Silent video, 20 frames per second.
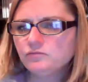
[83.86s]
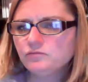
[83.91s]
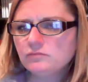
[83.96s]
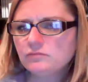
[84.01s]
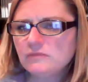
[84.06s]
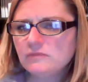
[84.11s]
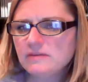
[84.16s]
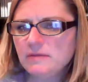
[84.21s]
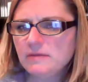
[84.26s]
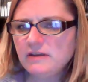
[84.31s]

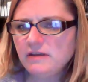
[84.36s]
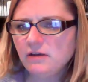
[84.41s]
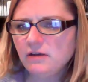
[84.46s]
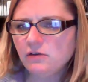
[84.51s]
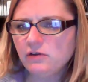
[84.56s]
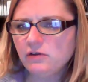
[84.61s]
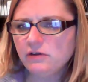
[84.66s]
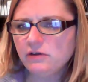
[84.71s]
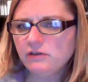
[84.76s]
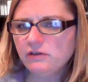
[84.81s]
Somebody tell
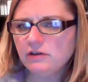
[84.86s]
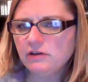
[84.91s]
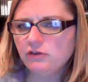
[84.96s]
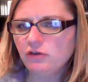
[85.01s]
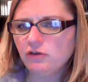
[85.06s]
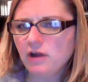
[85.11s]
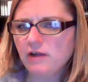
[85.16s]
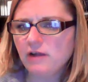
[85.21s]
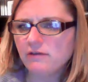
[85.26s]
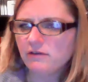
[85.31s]
Christy to
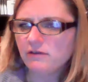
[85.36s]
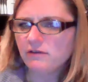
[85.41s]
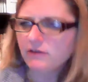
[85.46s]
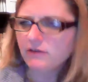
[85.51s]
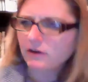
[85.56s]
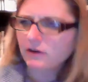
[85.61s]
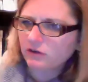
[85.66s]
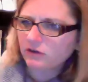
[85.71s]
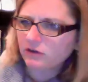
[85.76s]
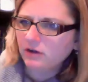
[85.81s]
try
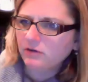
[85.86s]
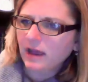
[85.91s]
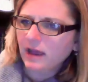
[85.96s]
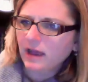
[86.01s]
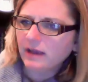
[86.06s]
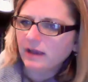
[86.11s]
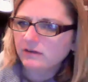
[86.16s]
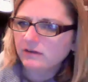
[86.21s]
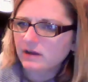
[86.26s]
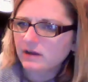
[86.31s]
refreshing.
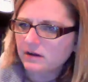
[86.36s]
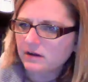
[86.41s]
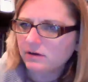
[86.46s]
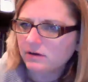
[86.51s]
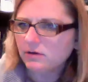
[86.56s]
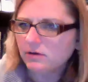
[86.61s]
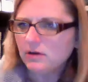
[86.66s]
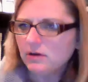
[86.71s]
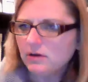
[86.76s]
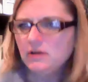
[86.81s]
Okay,
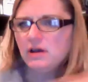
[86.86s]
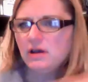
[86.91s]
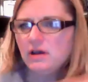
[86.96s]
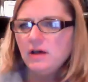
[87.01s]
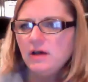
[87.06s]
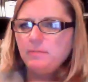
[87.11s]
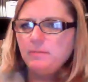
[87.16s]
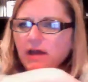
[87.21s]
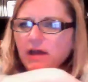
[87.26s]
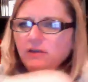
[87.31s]
so
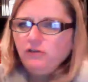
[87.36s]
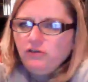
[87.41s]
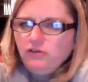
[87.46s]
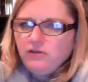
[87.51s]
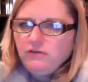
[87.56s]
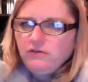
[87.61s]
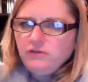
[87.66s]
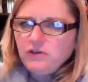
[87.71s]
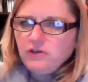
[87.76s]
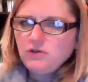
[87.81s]
a
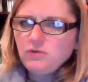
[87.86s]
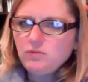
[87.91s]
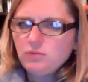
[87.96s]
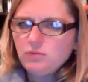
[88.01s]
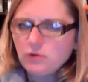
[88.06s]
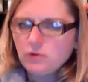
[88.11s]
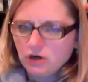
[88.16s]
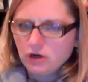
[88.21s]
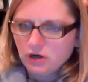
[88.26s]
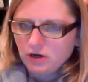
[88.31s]
bunch of you
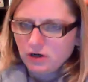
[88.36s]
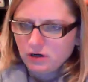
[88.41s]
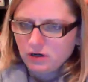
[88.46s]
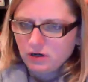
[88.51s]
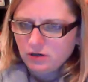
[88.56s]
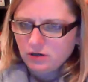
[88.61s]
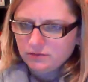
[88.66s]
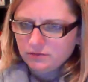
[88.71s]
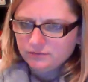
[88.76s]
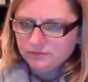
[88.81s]

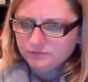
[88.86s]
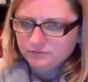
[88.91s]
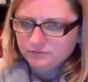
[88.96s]
were.